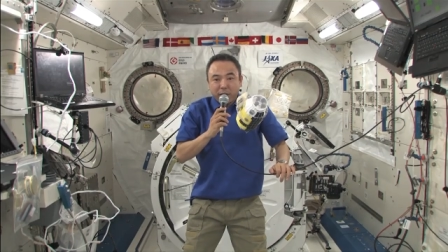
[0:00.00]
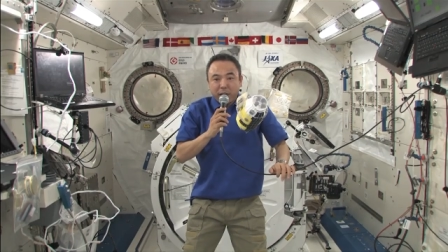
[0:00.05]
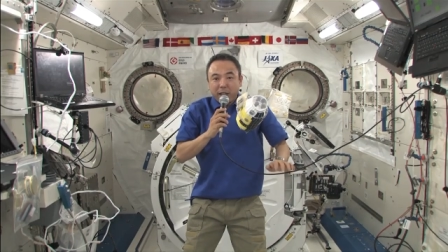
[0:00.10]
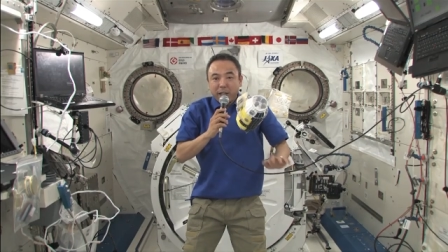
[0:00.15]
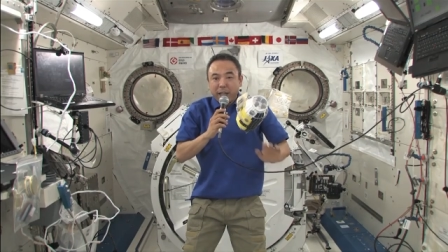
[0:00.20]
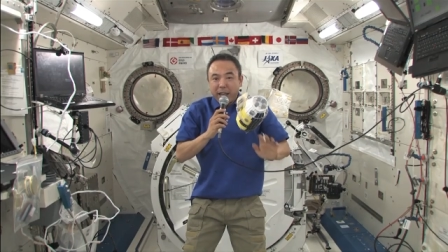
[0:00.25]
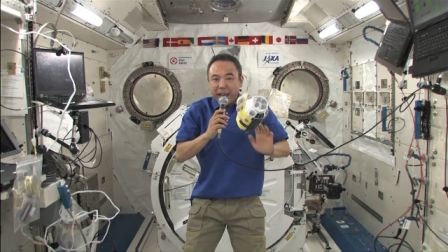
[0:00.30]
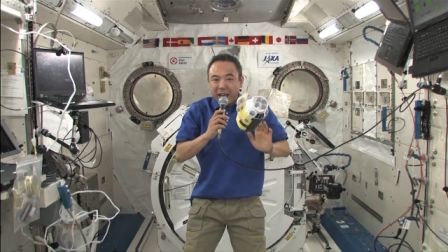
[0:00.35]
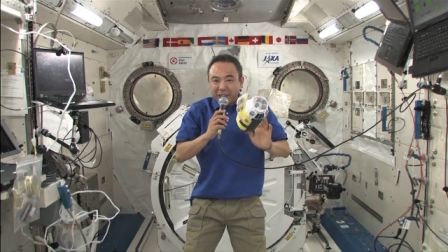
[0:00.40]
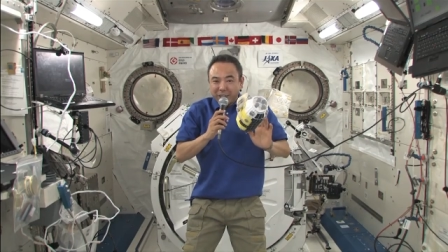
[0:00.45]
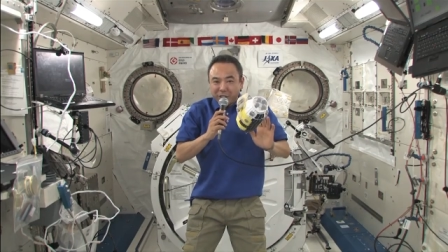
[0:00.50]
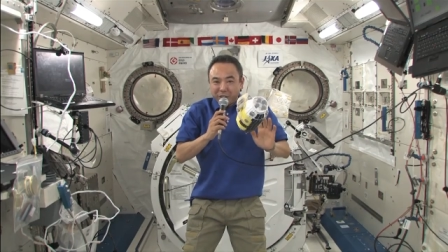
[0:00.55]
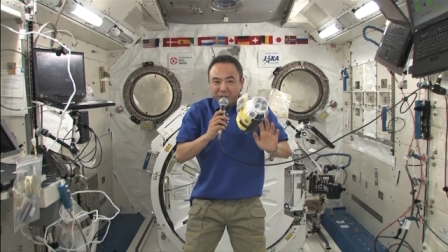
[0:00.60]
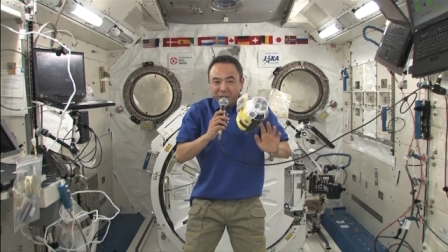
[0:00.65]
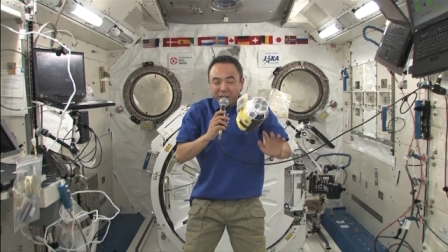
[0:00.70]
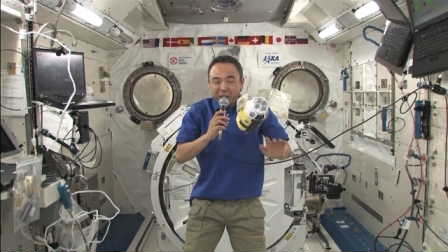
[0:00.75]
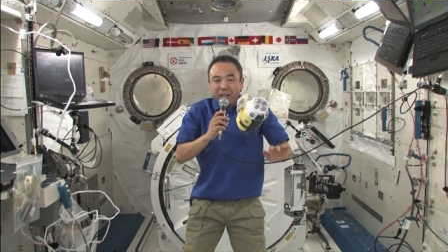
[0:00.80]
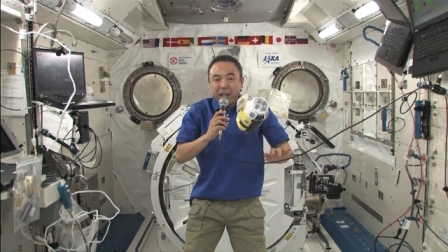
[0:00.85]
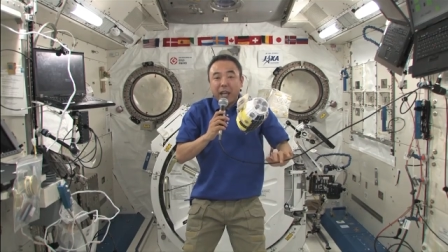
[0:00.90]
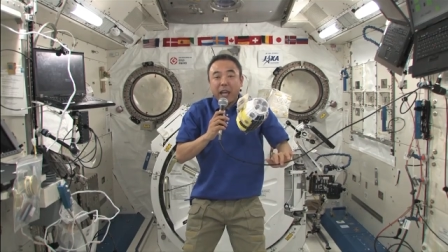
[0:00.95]
And
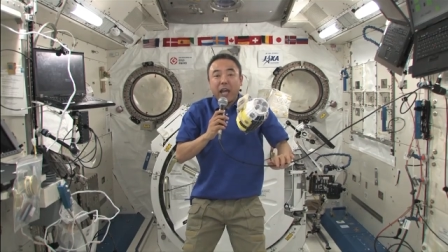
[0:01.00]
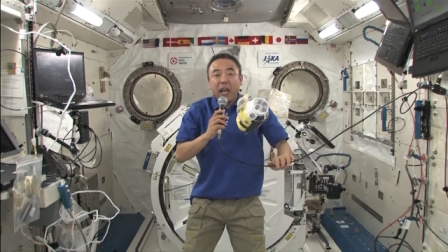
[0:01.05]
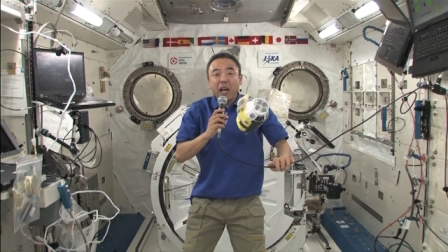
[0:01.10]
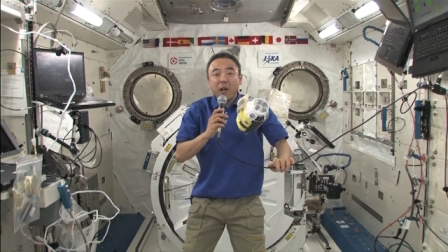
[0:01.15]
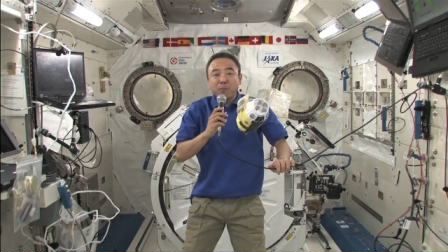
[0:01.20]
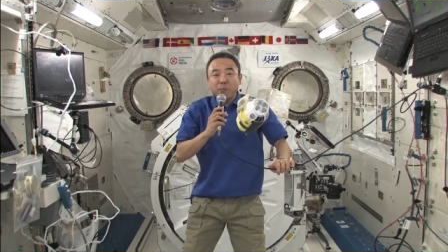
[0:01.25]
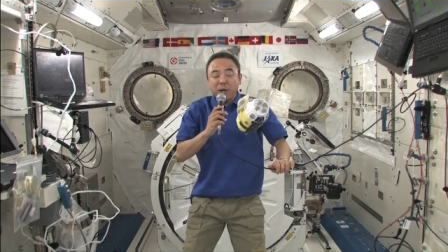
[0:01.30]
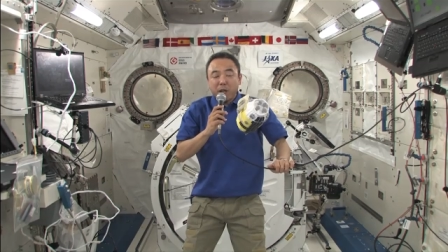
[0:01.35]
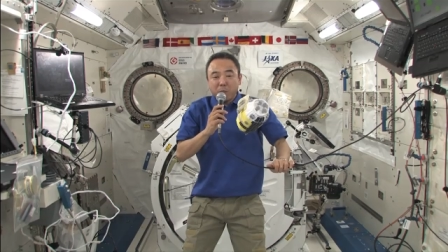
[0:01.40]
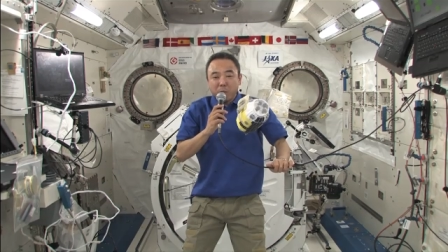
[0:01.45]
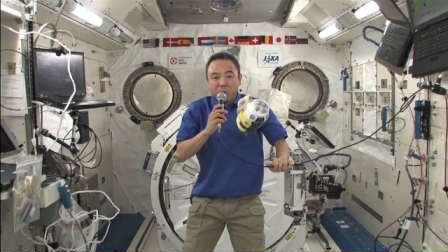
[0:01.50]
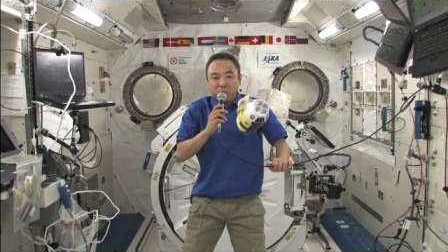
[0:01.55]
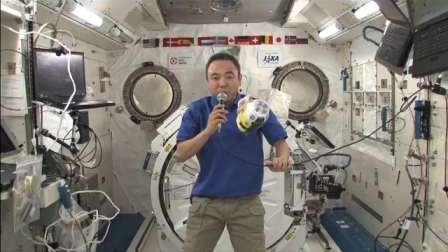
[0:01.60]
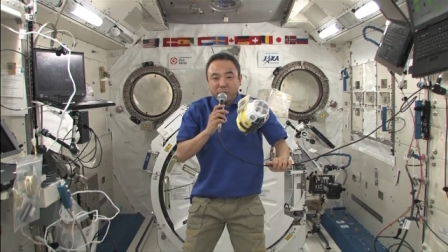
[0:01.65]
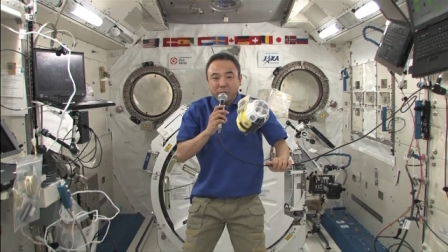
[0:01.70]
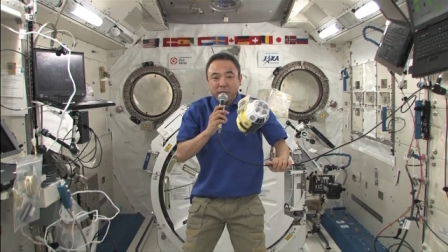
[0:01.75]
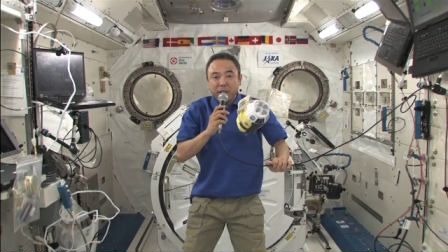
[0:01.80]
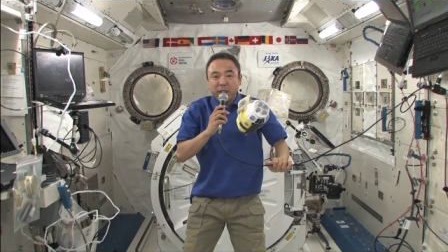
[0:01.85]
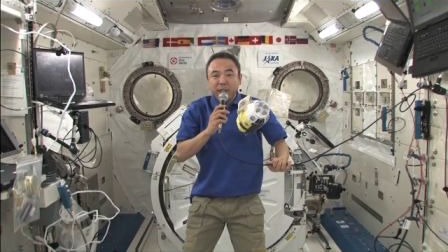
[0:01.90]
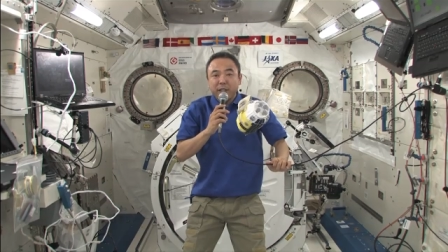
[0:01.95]
actually, air
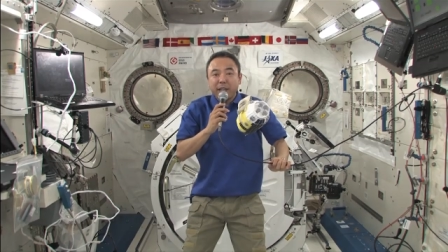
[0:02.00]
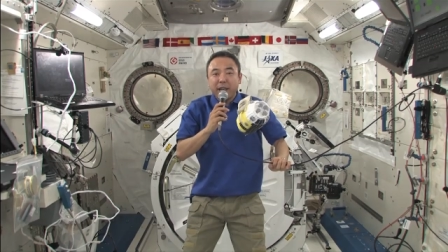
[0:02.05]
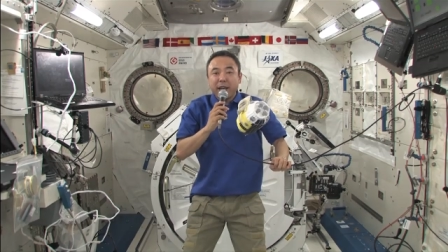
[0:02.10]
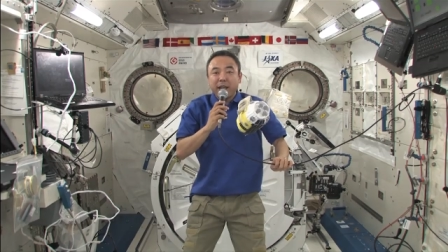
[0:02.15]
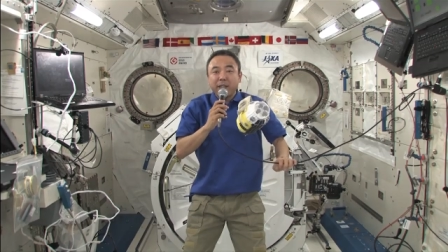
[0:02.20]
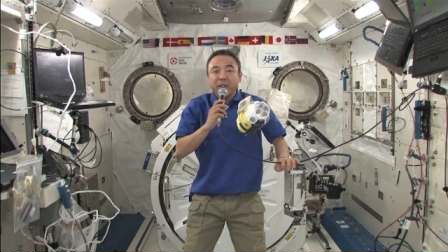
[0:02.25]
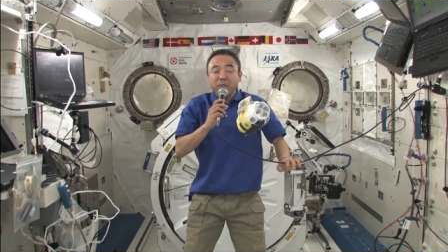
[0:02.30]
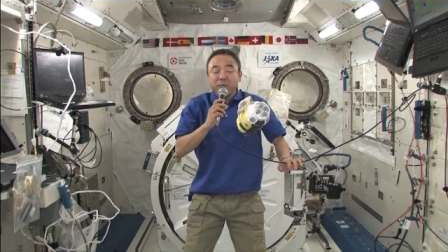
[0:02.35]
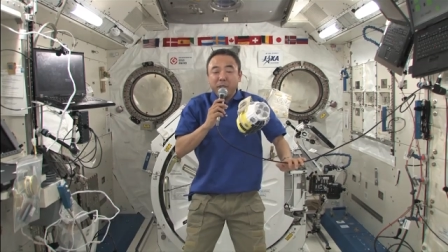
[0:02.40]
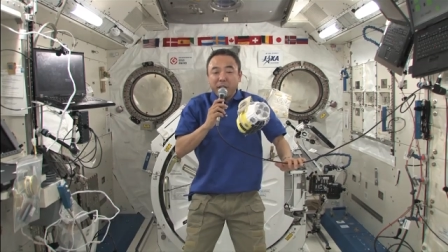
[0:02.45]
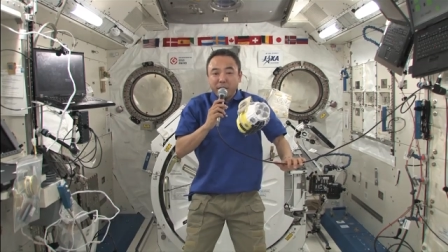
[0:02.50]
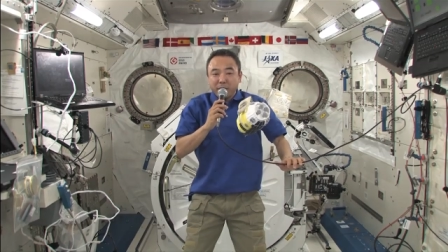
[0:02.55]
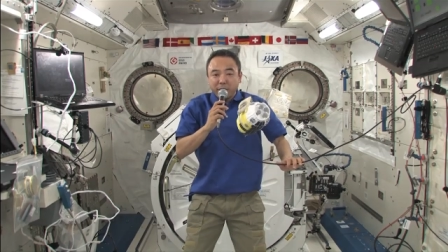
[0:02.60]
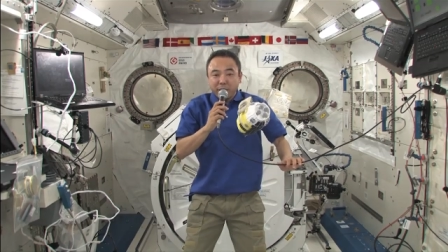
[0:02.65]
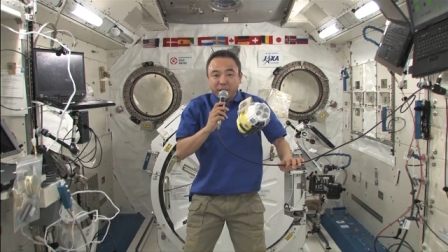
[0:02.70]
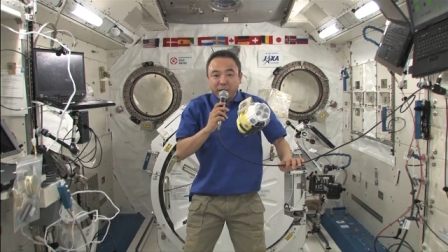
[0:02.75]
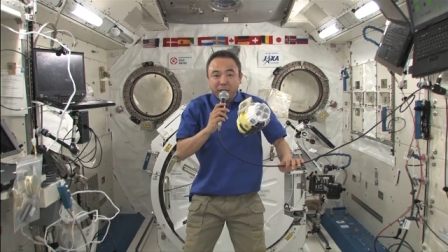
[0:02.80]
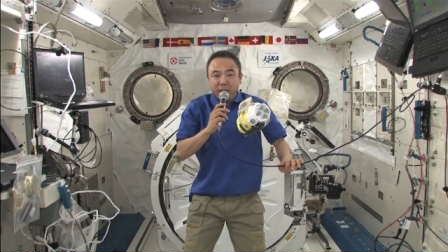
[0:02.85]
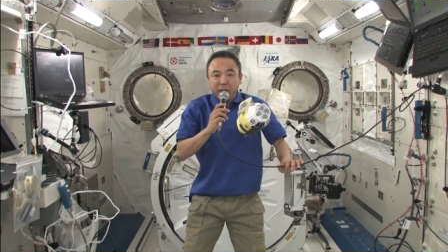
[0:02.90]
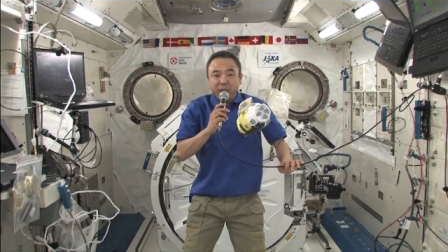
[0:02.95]
bubbles that
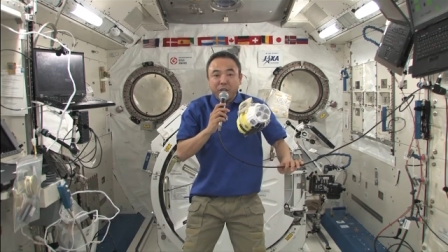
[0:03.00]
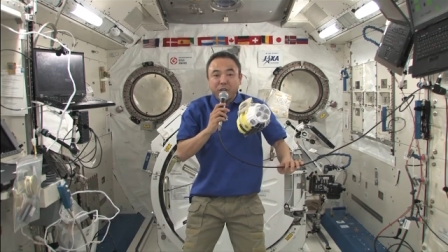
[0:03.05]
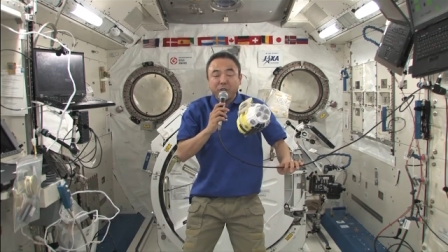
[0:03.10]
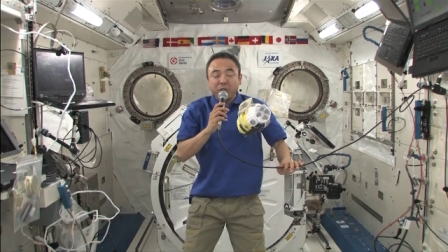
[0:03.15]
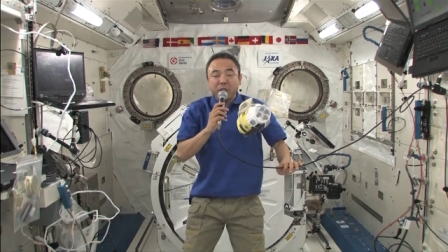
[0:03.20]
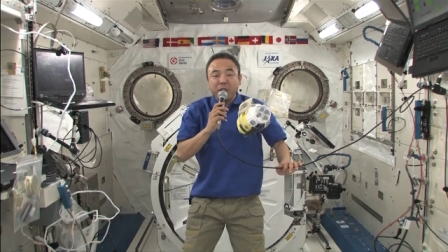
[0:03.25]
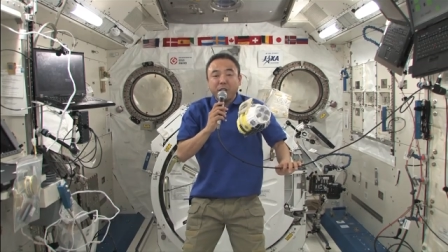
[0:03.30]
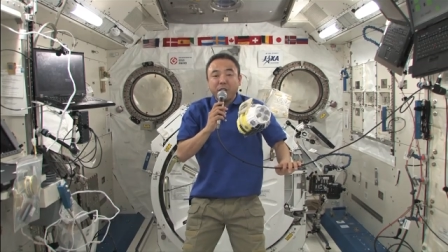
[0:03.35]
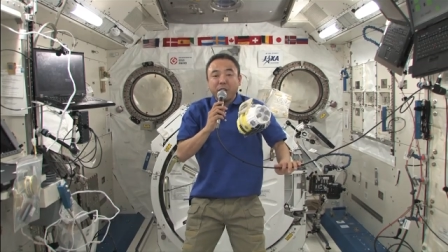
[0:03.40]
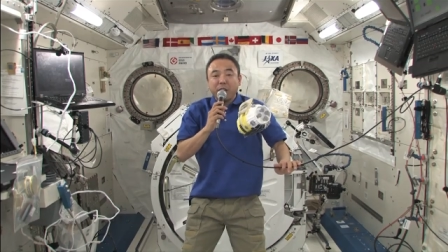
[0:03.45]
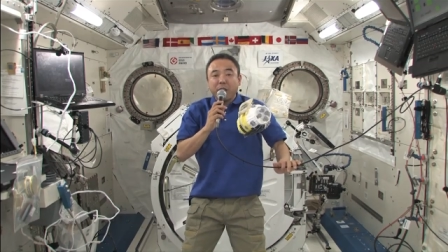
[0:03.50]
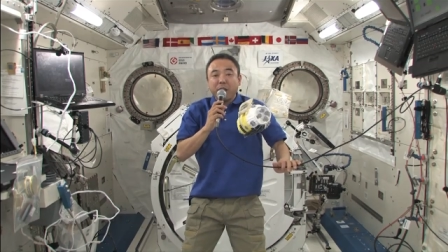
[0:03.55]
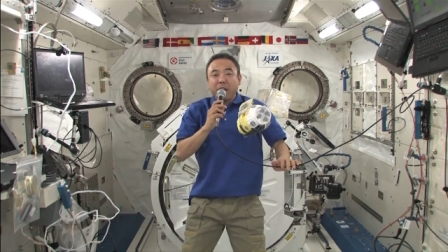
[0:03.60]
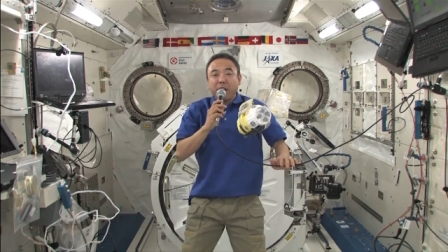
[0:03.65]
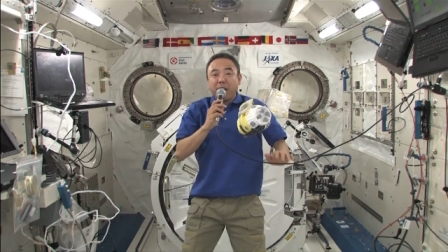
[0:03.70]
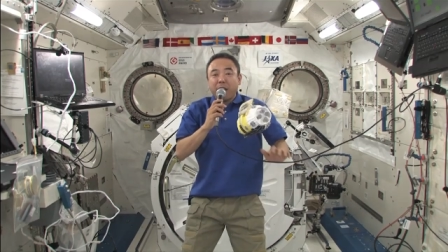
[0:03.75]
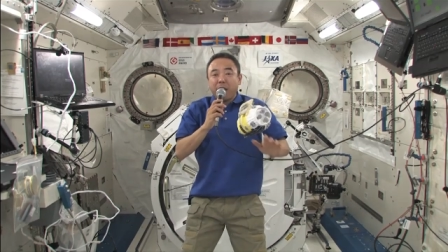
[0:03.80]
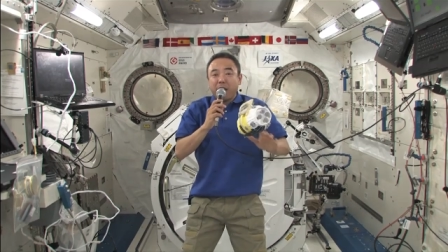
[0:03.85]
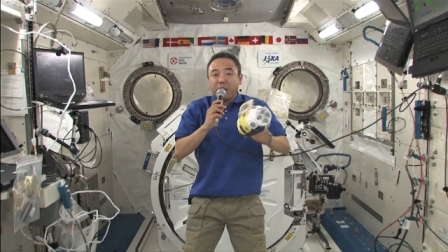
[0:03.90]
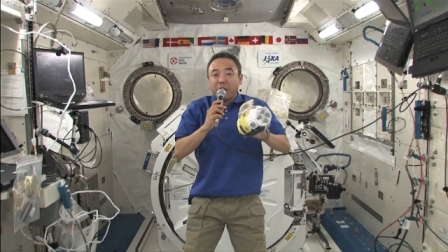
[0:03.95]
mix into the
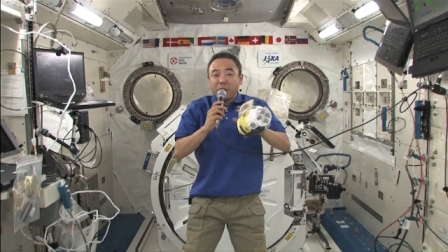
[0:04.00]
uh,